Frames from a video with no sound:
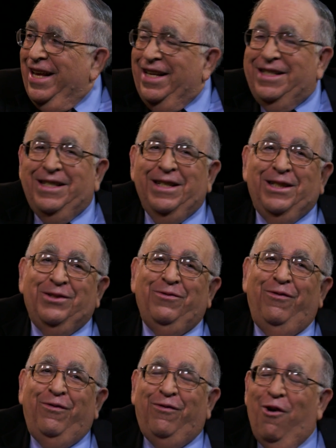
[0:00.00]
It's this
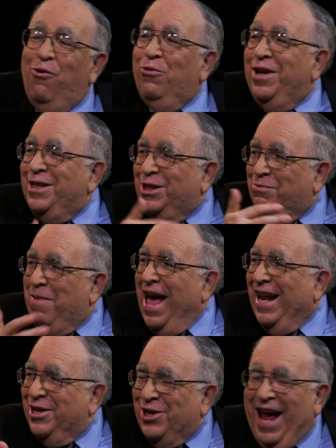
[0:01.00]
phony
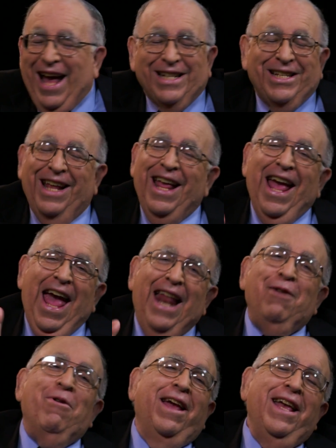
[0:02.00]
Spanish accent.
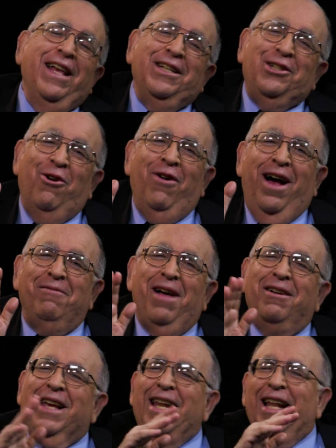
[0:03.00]
Anyway, so
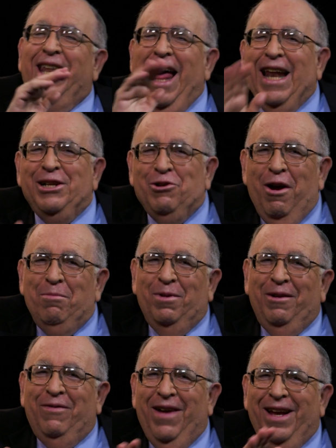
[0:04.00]
I'll get in a lot of
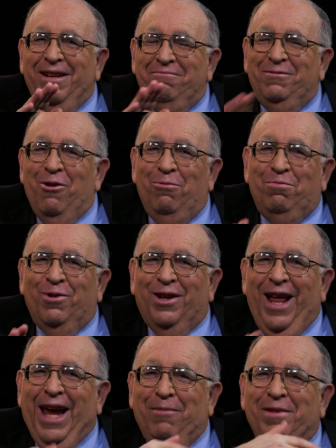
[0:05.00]
trouble if I don't
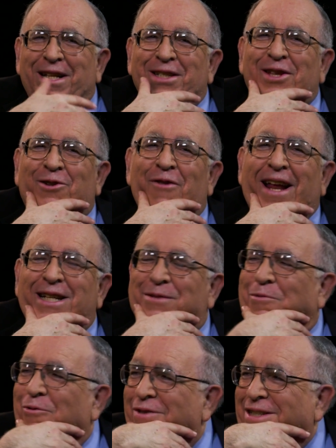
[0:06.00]
proclaim these are the
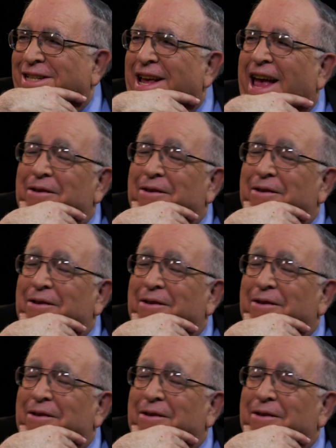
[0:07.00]
greatest movies.